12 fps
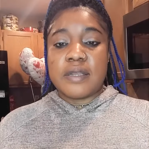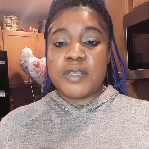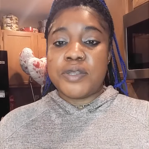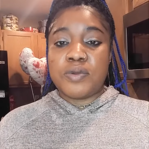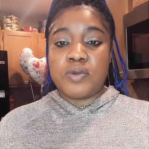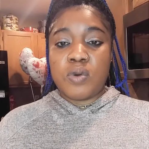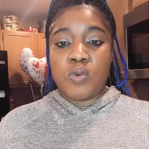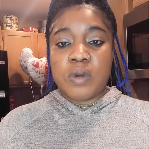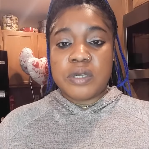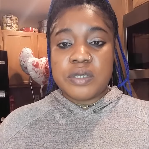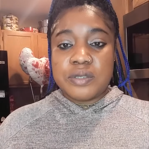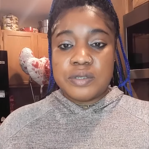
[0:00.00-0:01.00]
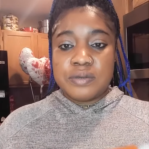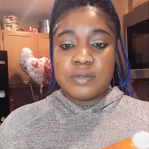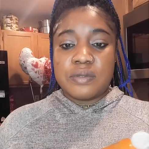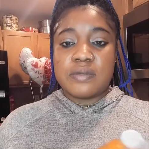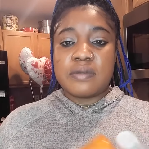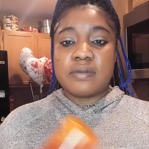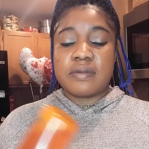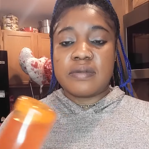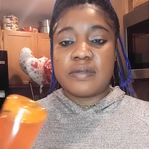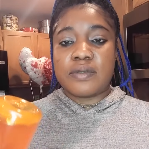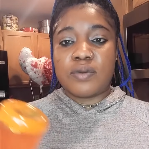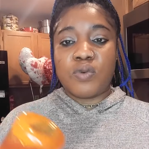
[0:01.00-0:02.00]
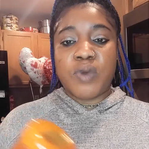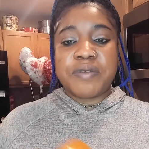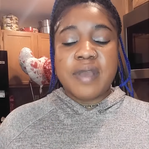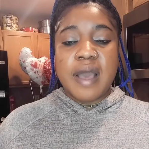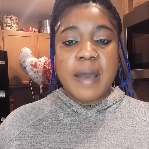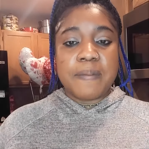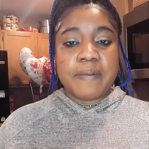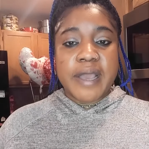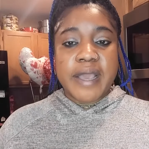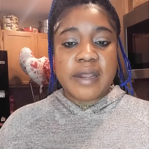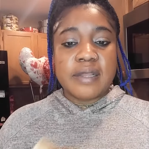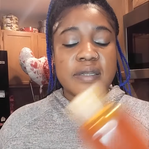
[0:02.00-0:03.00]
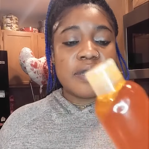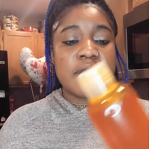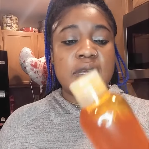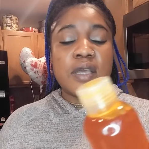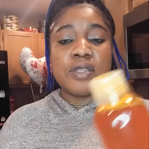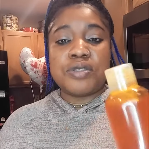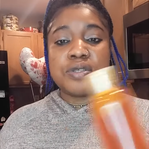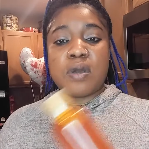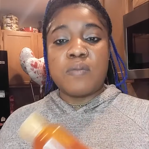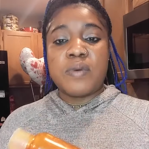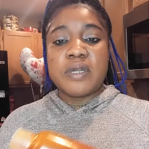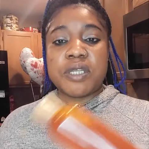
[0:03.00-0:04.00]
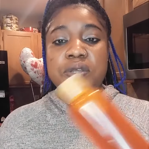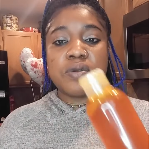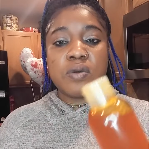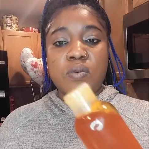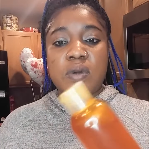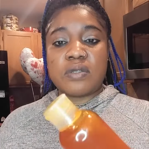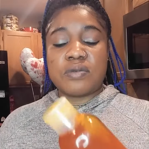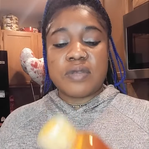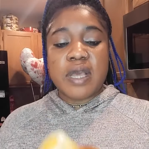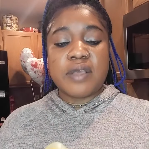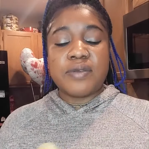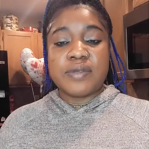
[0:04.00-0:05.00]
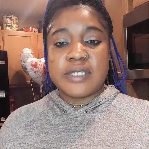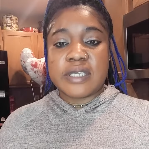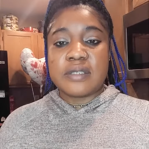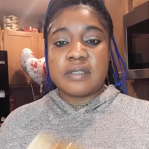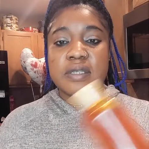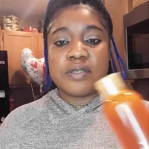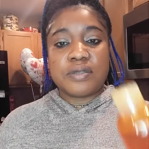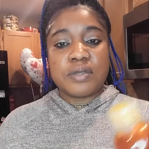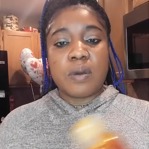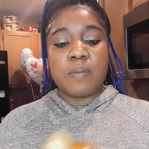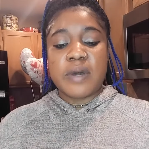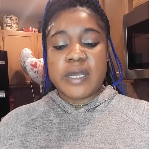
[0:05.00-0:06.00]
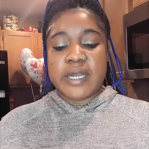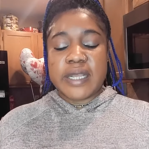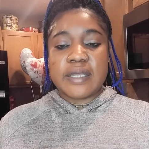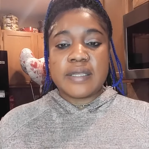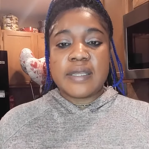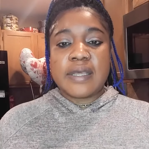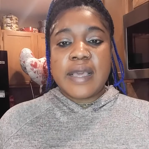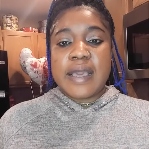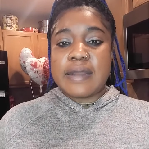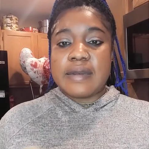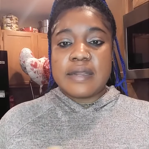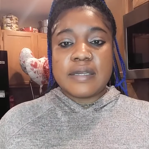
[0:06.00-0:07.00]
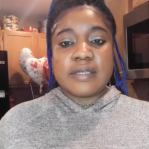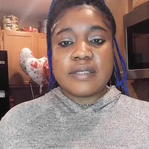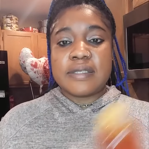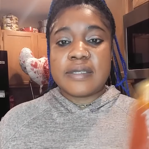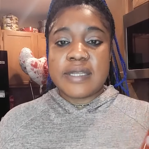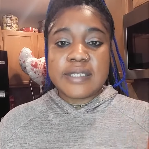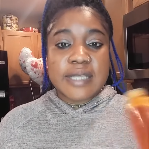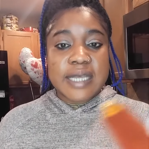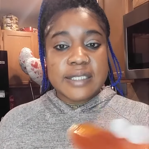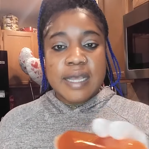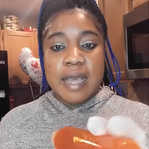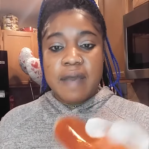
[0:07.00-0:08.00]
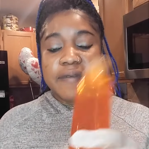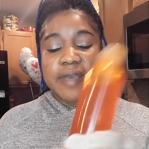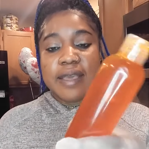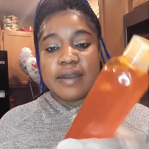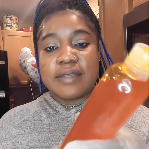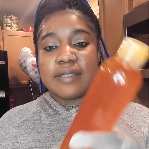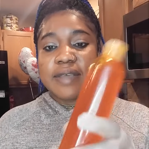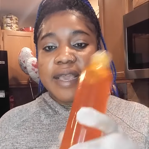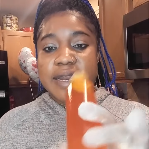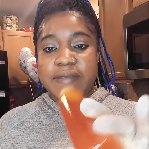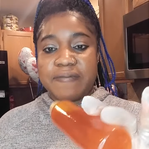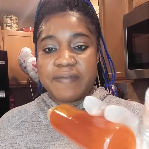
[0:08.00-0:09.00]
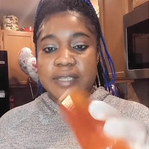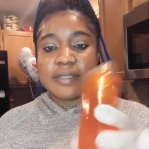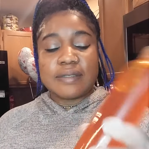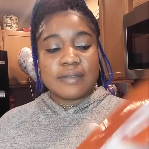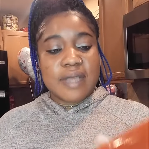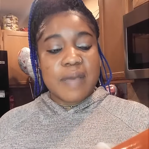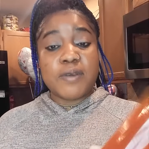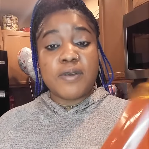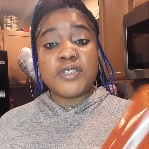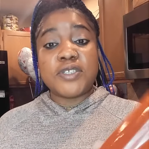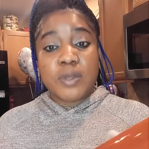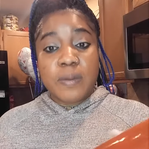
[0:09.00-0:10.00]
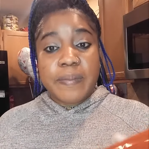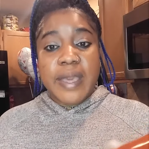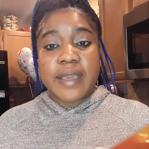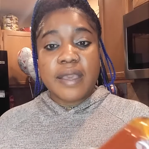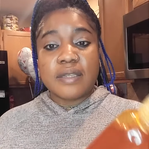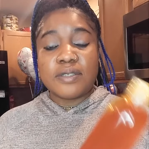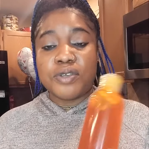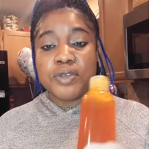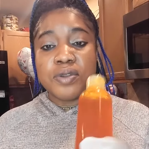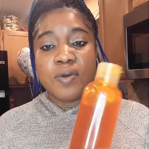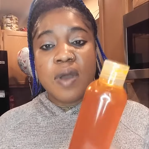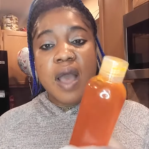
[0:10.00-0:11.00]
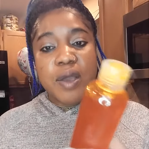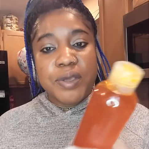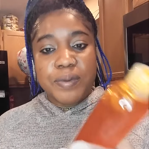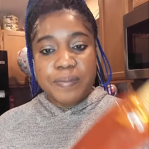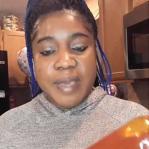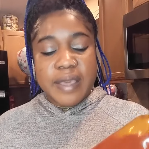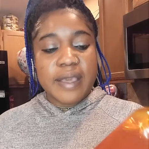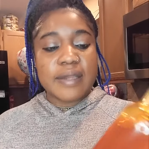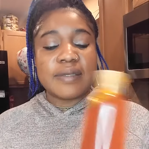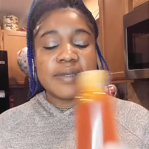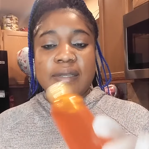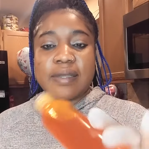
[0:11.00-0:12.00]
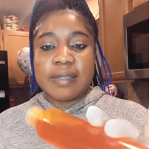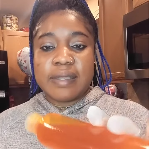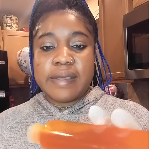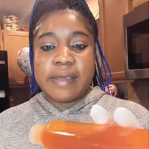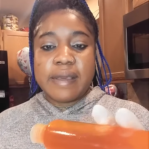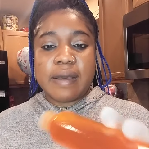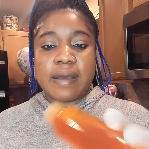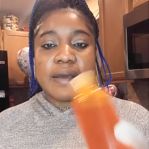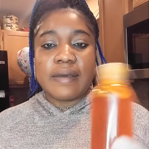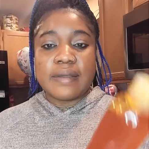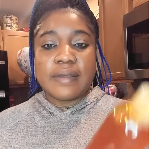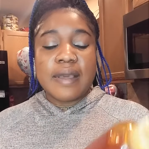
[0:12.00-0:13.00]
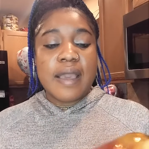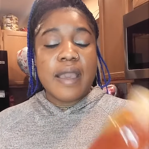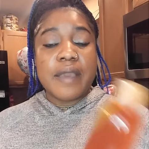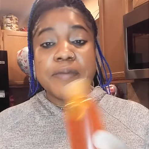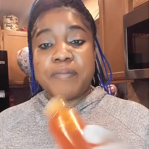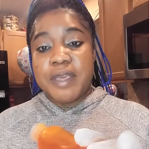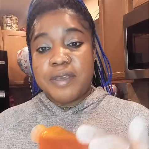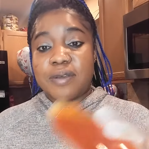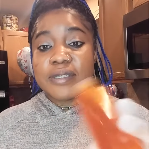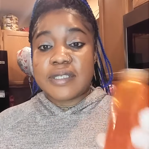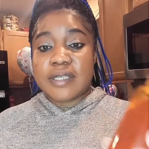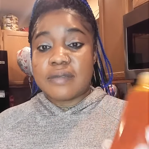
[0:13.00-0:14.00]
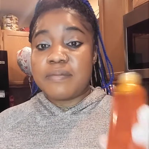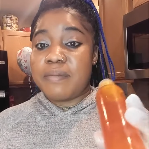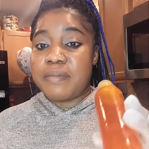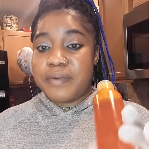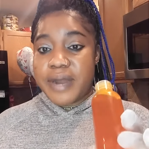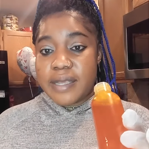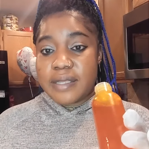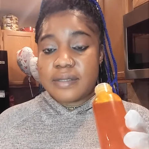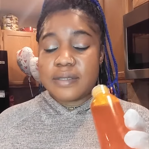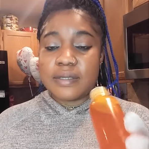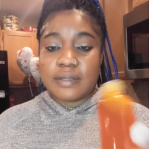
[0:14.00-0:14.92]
you know what you use, so when you are applying it into your body, you know what you are using into your body. And this doesn't have any side effects. Yeah, because you make it, so you know how you make it. Yeah, and you make your skin bright,